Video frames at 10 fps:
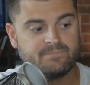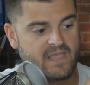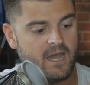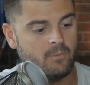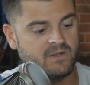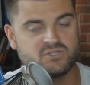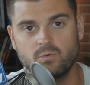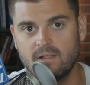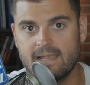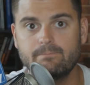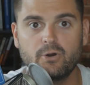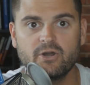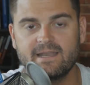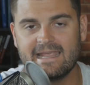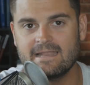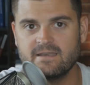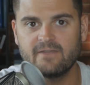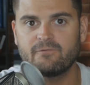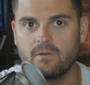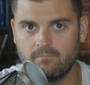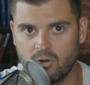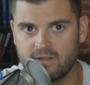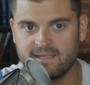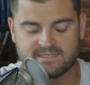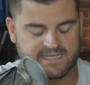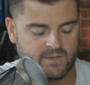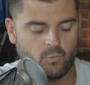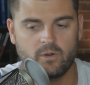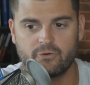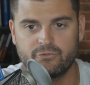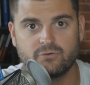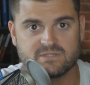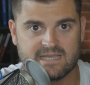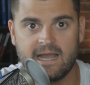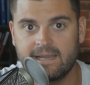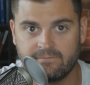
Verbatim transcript: how much will I put in different markets and what are those time